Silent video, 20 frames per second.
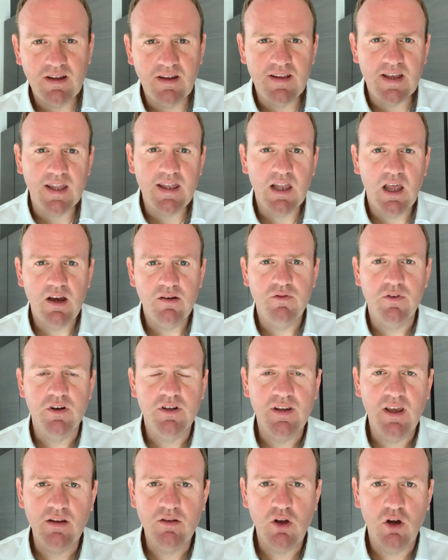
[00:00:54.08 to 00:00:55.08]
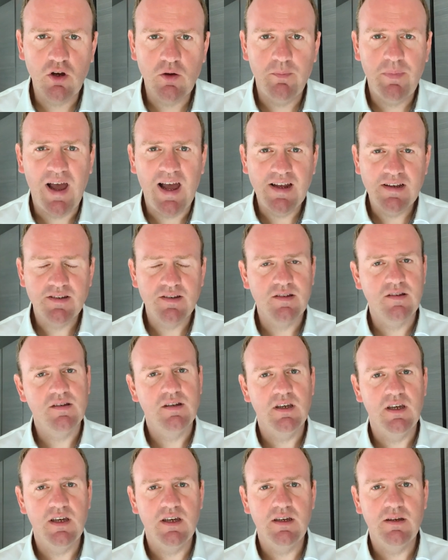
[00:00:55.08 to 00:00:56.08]
the deadline for TikTok
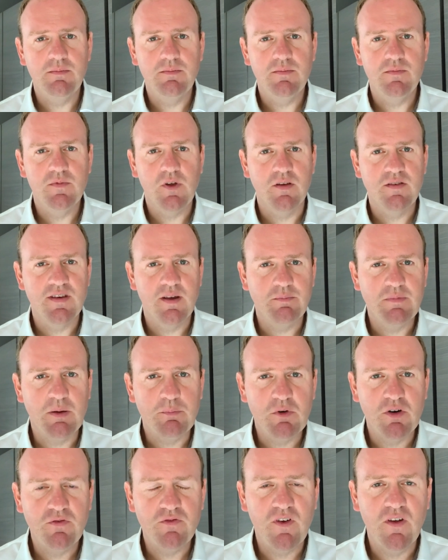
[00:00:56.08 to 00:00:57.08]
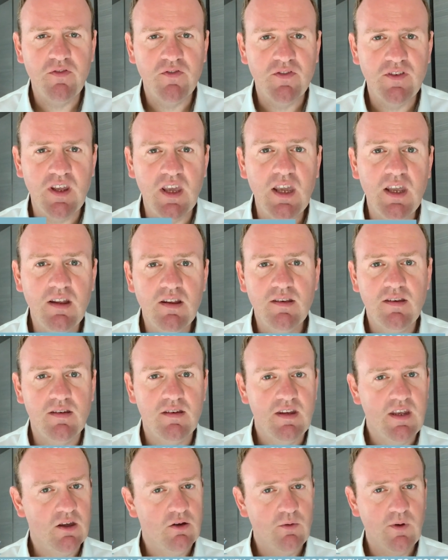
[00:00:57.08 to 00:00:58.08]
passed on September 15th.
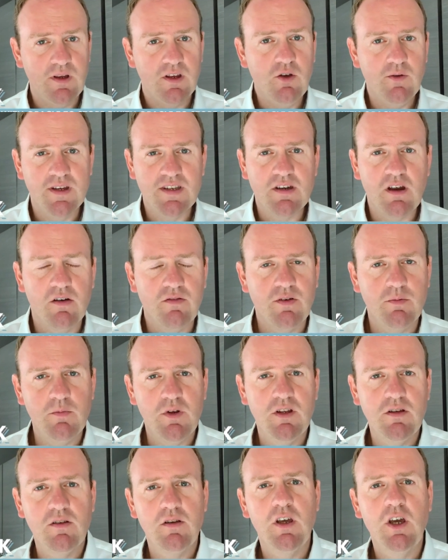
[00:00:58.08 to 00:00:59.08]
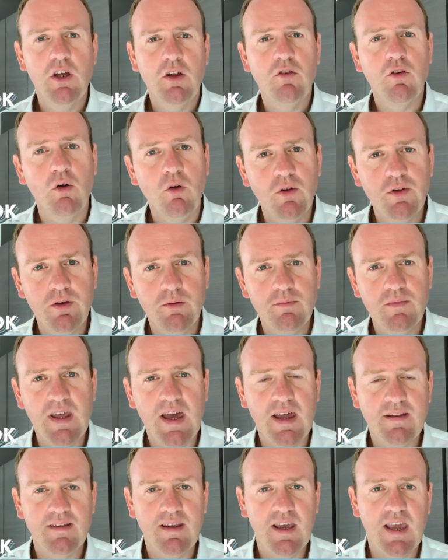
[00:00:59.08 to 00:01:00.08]
The US government told them
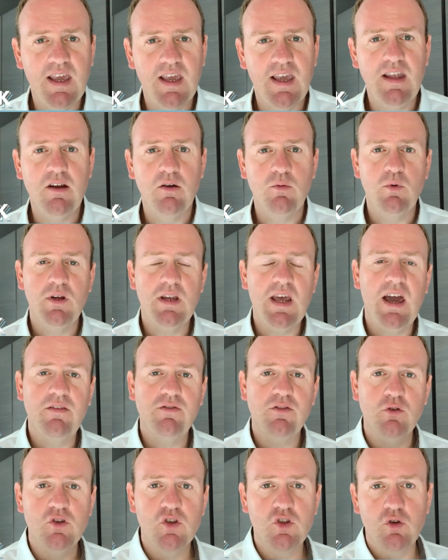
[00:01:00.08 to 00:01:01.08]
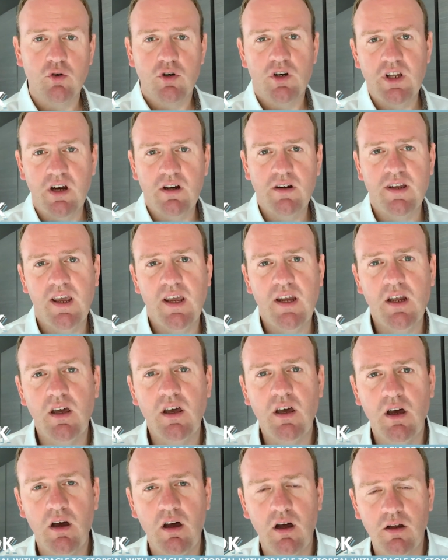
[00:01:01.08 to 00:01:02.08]
that they either would have to store their
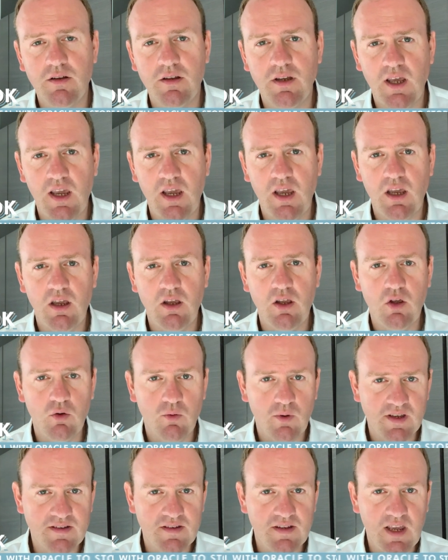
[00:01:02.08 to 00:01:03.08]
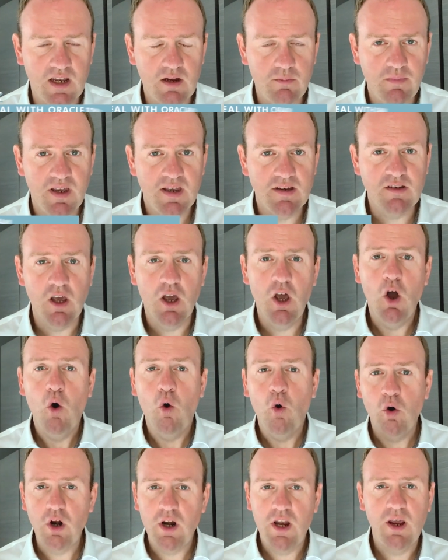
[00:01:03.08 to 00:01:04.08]
data on a US database
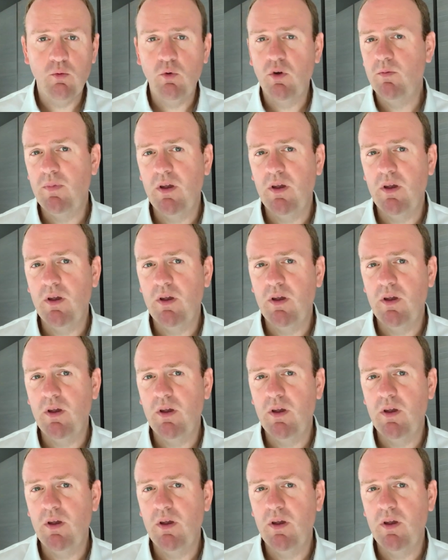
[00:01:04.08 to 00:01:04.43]
or they would